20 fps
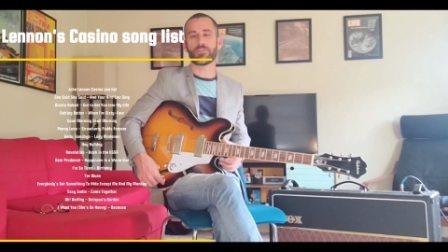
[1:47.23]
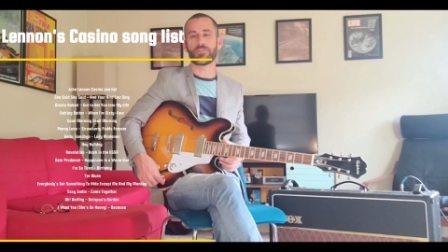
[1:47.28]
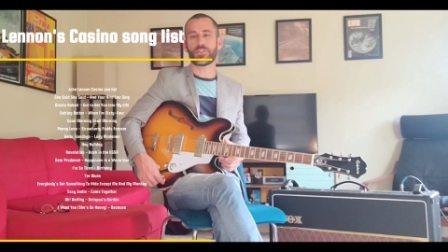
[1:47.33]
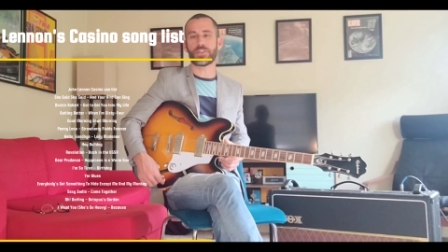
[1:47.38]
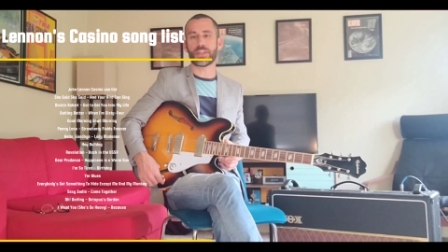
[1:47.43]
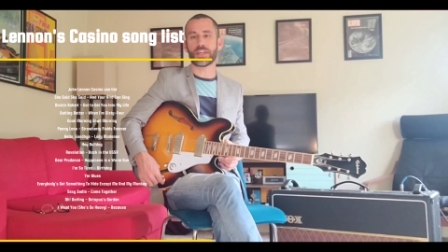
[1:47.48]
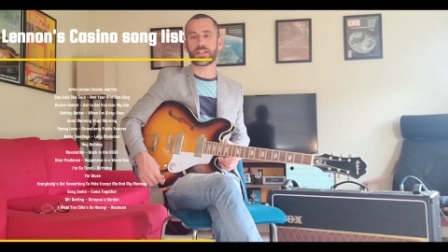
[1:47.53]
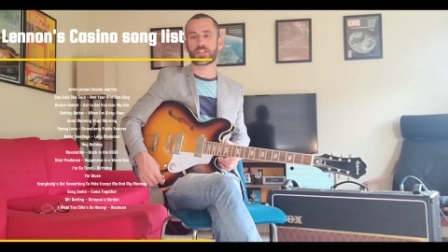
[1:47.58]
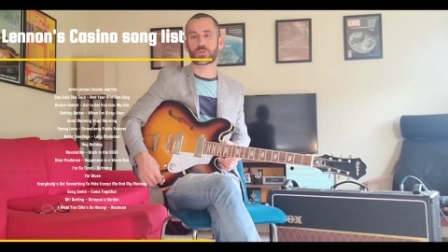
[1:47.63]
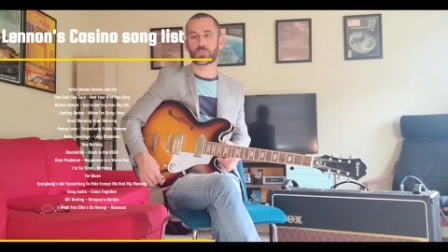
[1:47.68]
of
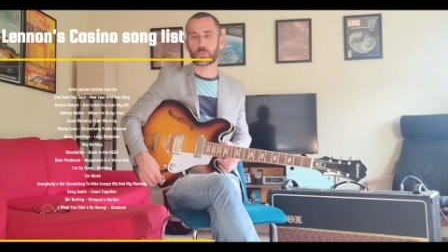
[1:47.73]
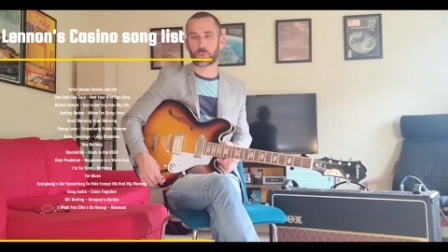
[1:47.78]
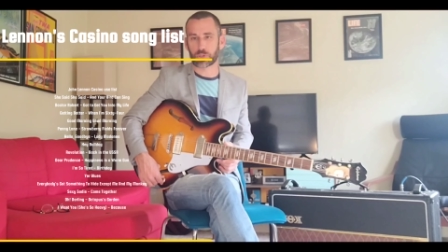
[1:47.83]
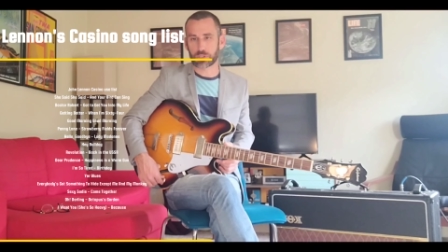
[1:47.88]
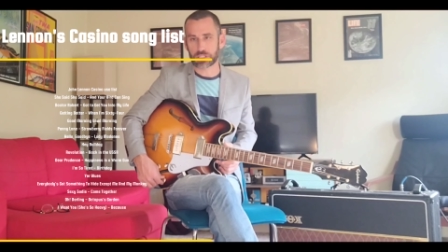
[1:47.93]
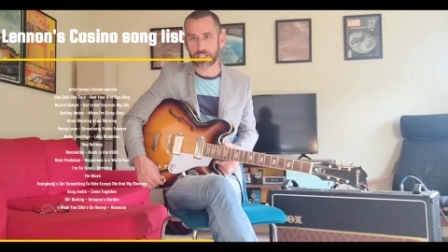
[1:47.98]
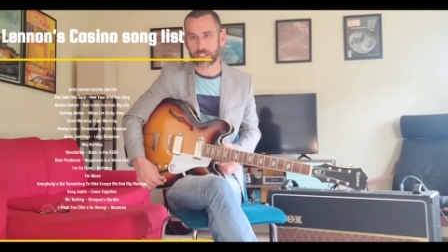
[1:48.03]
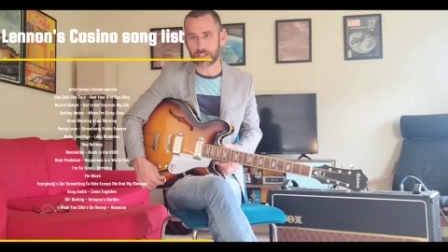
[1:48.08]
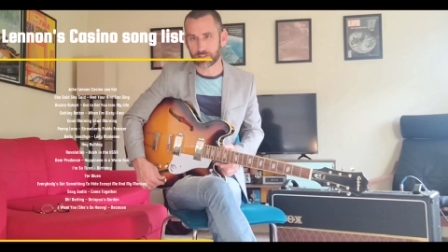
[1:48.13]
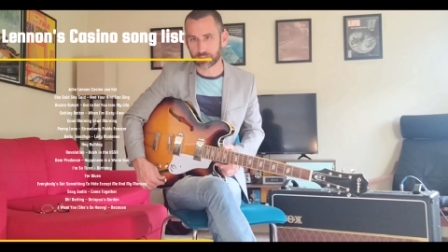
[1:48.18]
this
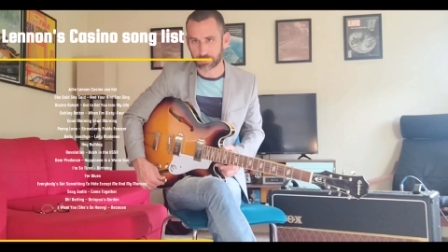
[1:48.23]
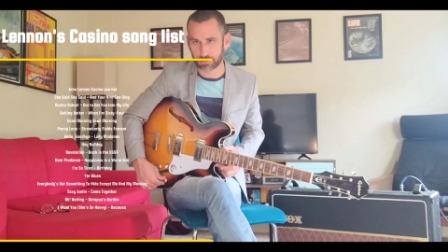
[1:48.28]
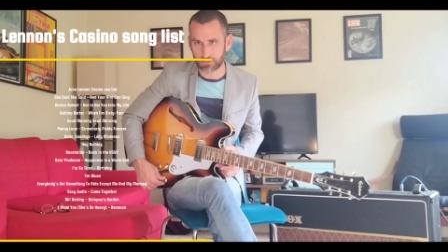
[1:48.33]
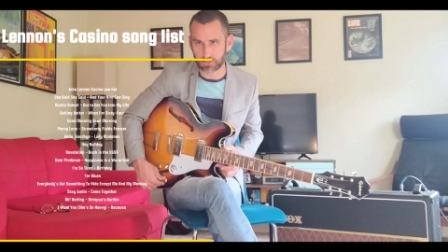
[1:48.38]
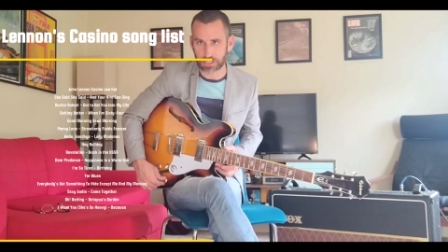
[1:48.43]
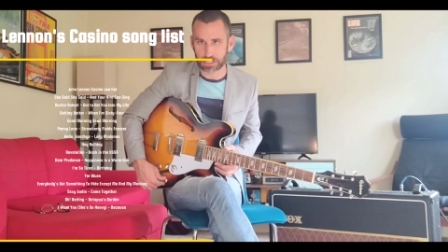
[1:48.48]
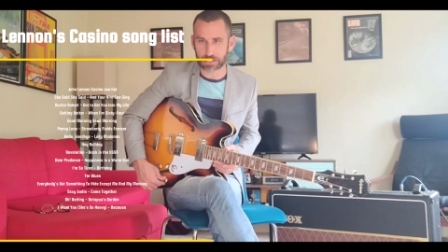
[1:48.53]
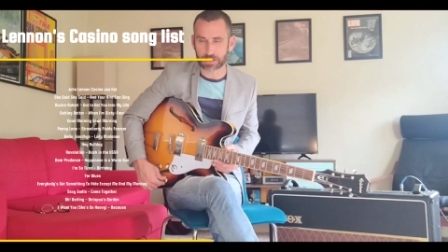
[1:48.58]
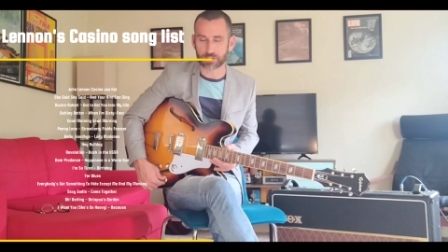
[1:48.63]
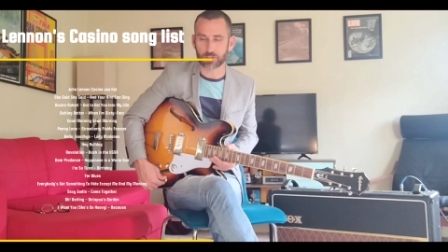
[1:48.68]
particular
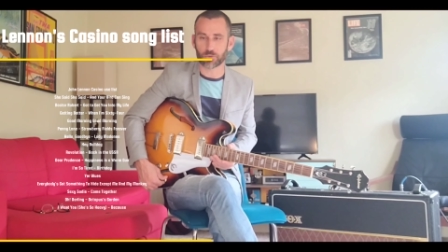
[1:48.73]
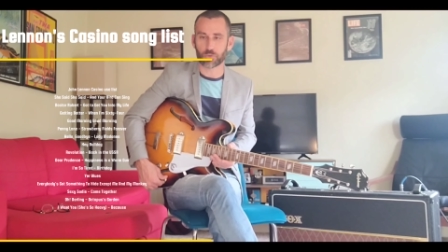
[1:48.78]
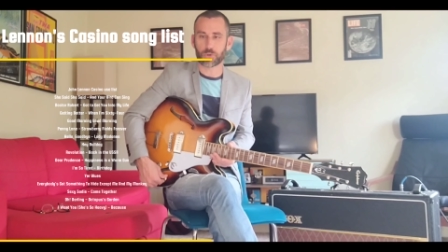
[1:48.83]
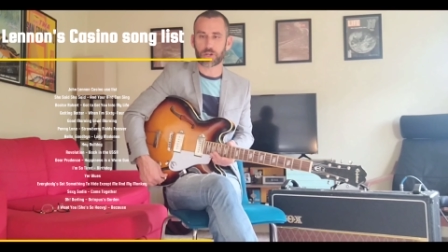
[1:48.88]
vehicle,